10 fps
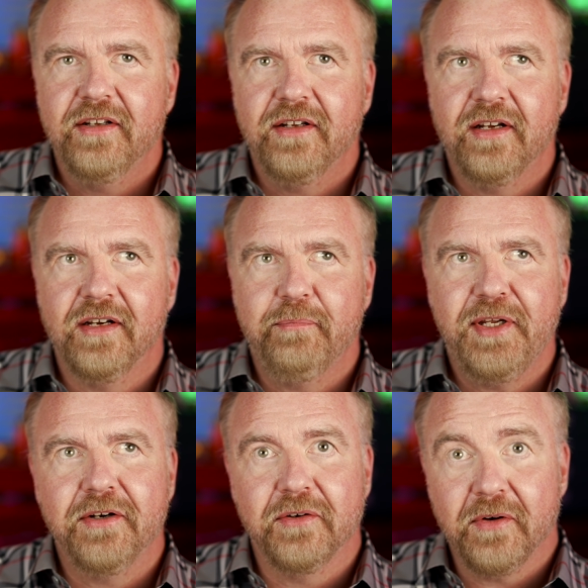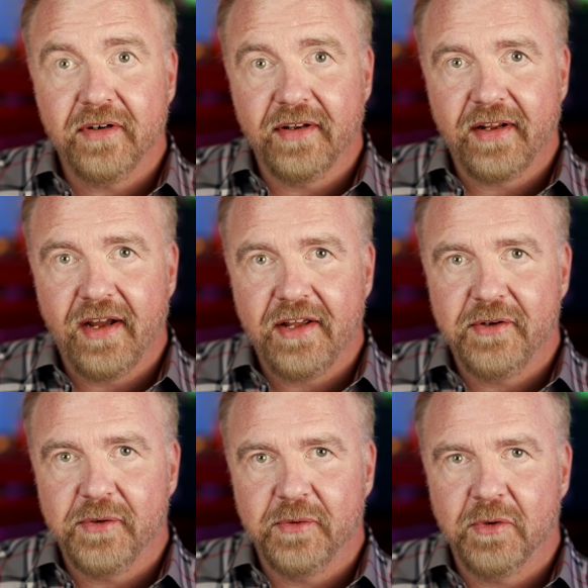uh, Peter Norton, the guy
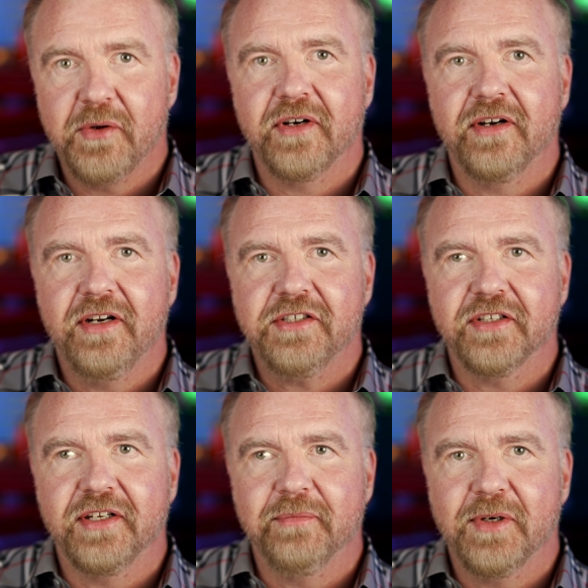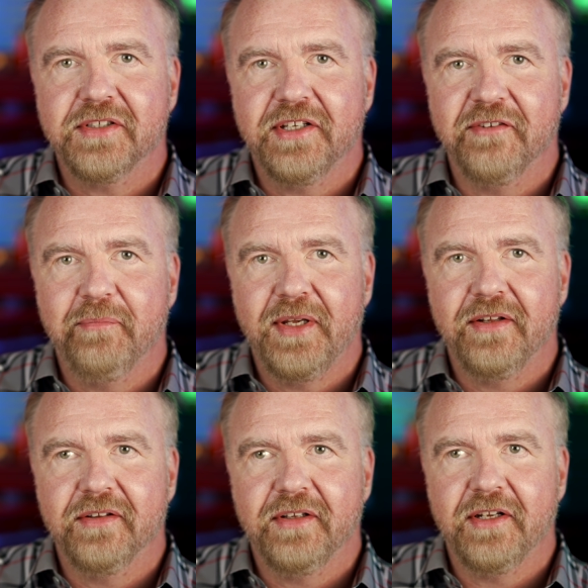who wrote it initially, must have
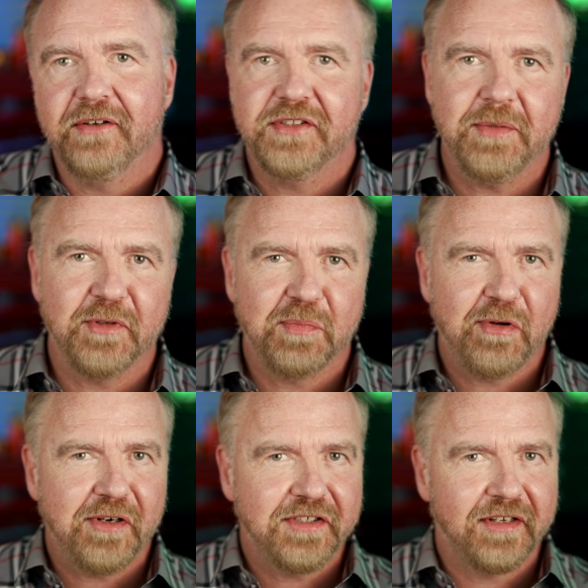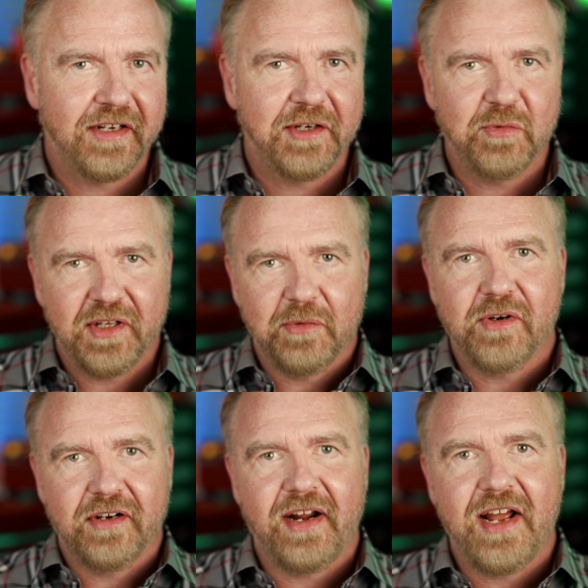been, you know, a similar person in that he really
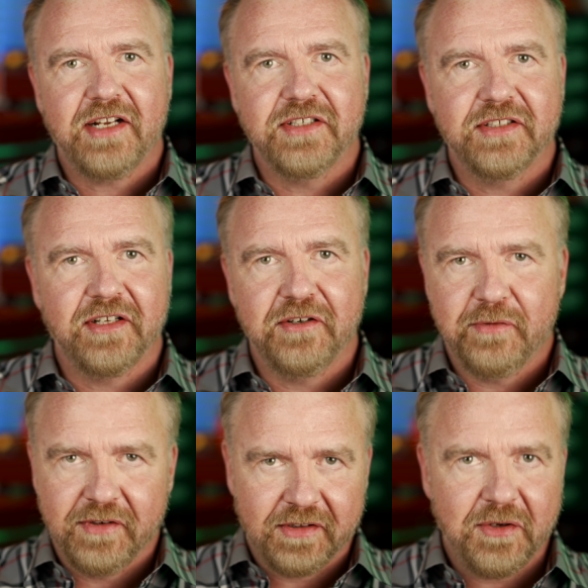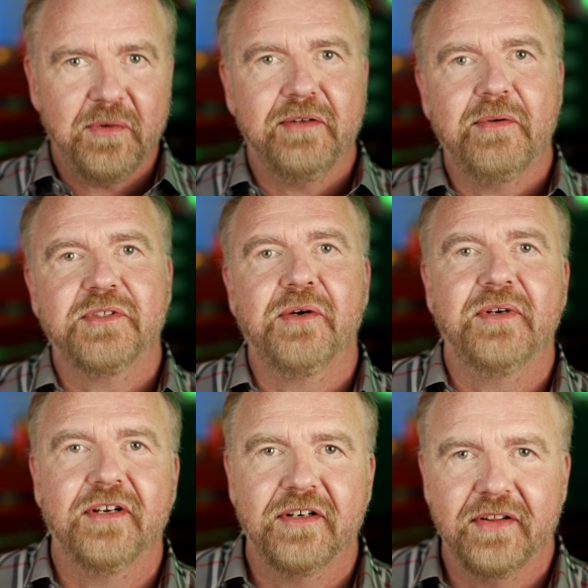wanted access to know where totally what was
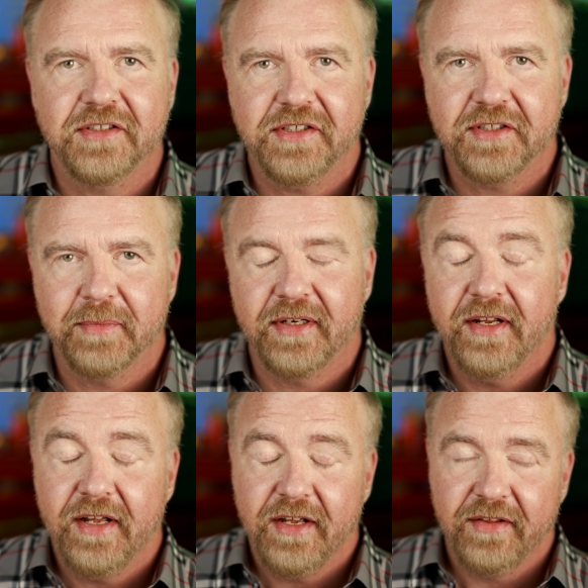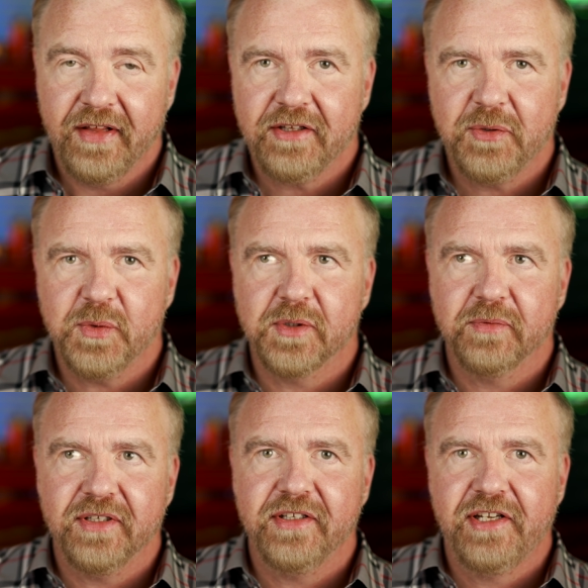going on in the system. And that tool
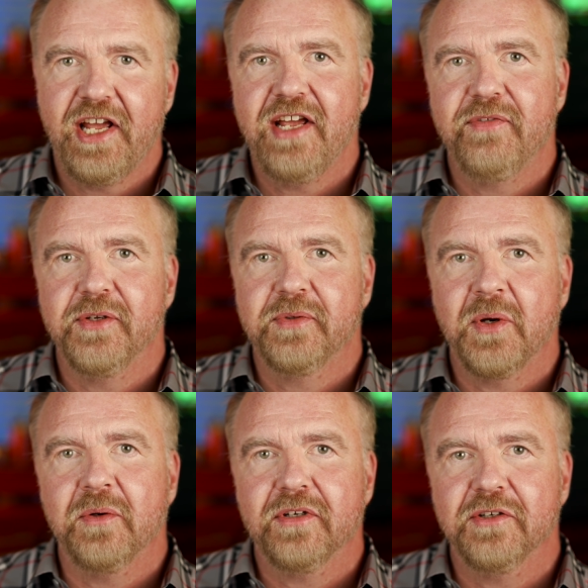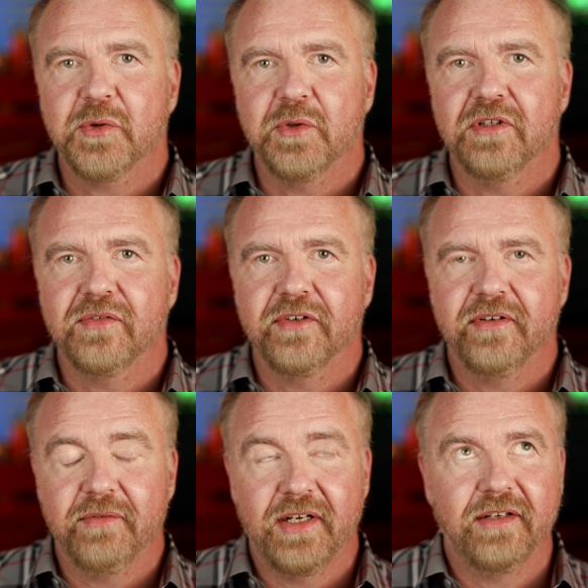really gave you total control over,
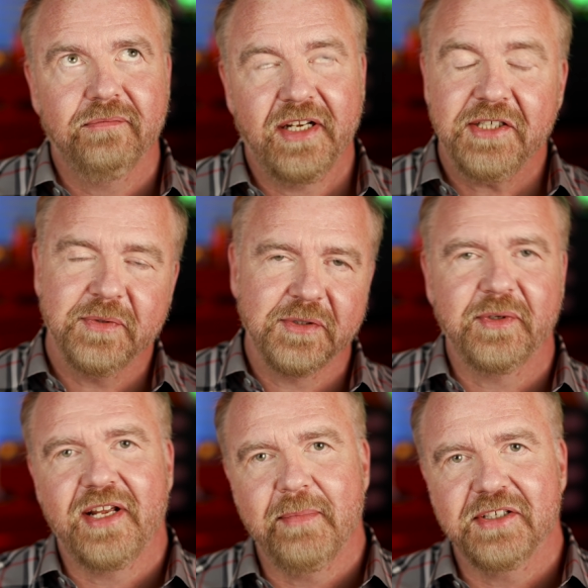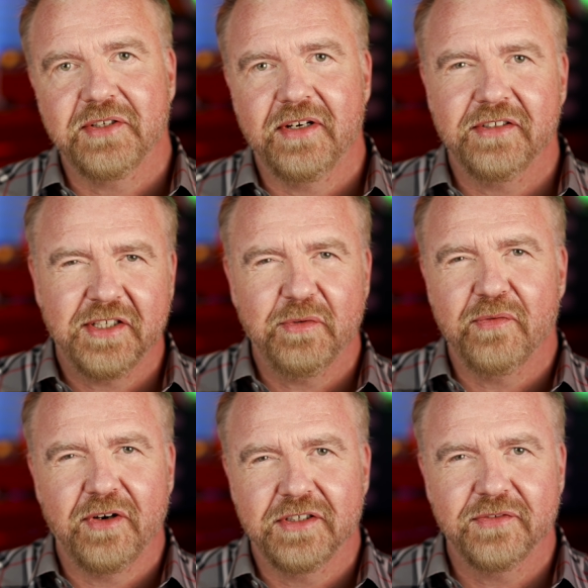well, I guess it was only M S DOS. There were
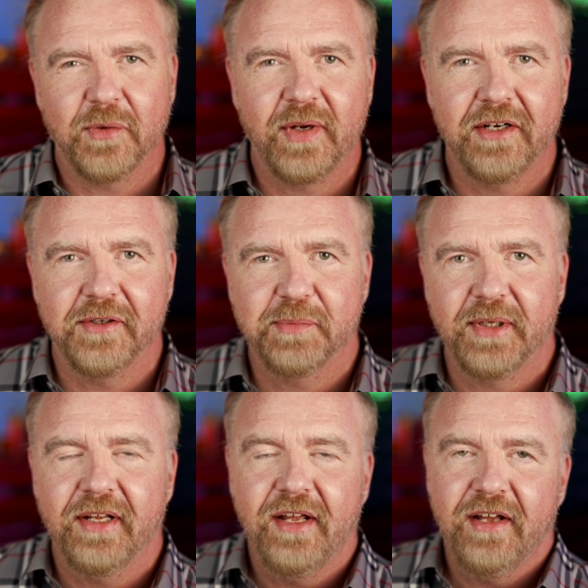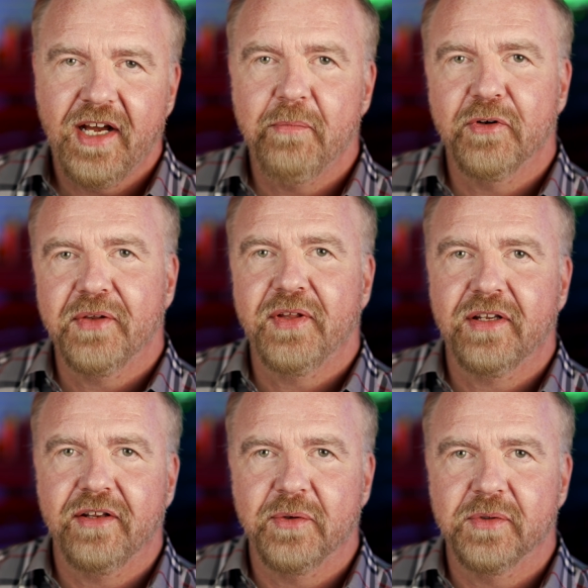versions for Windows, but I'm really
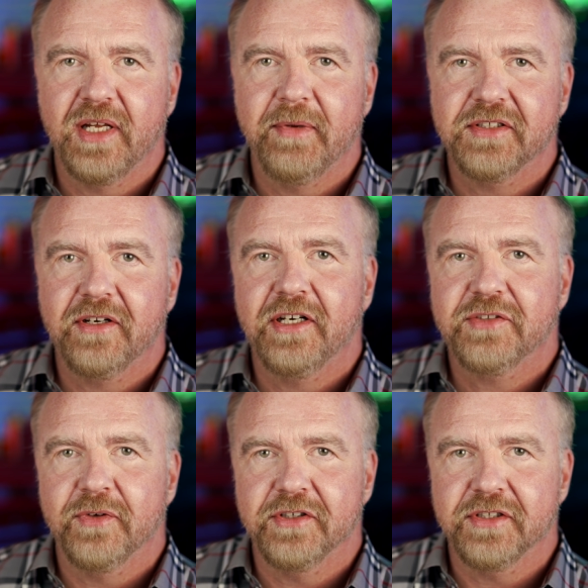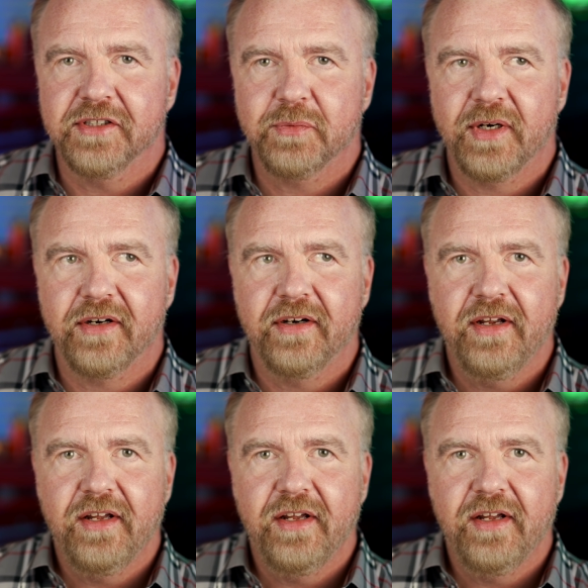thinking of the old M S DOS versions where